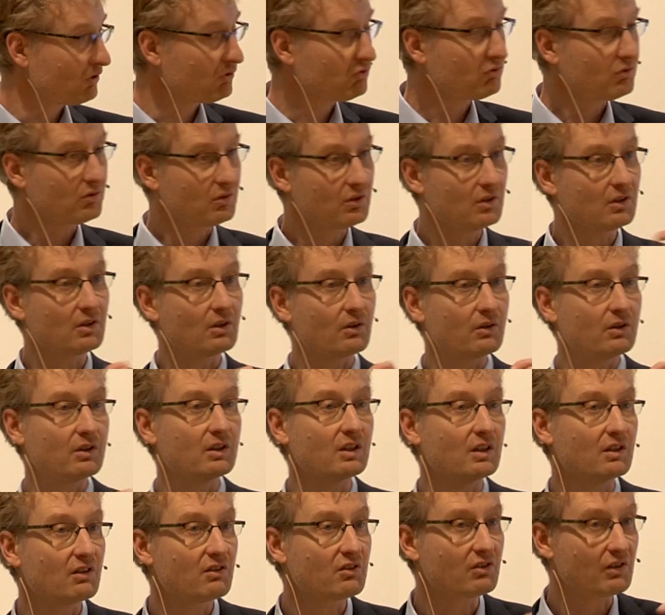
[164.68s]

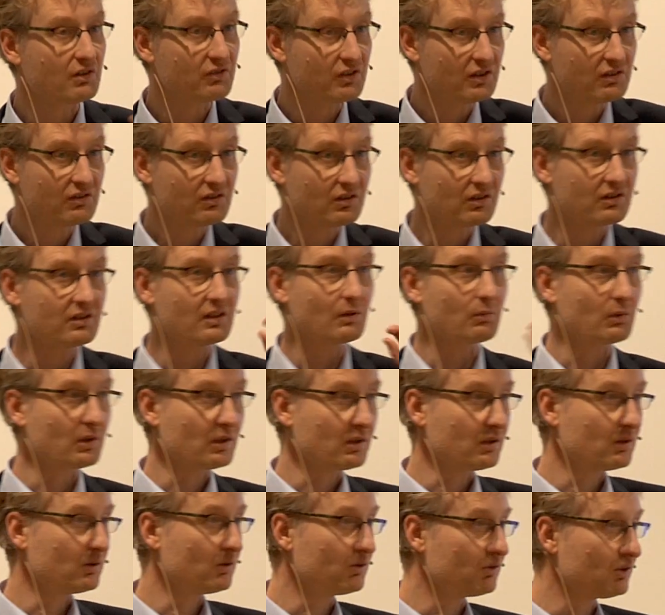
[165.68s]
the transistors that
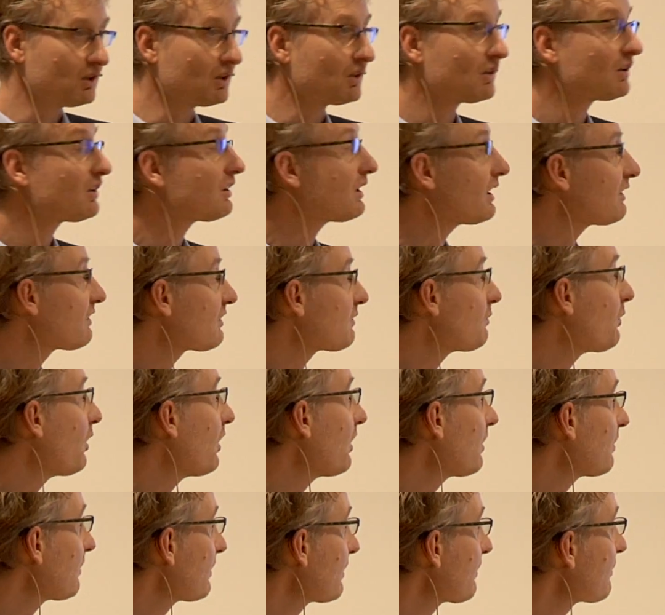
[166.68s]
we're using get
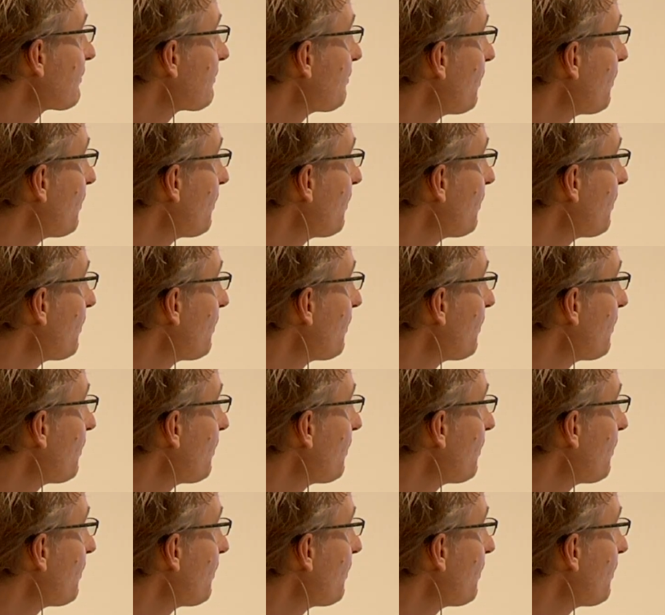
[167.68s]
smaller and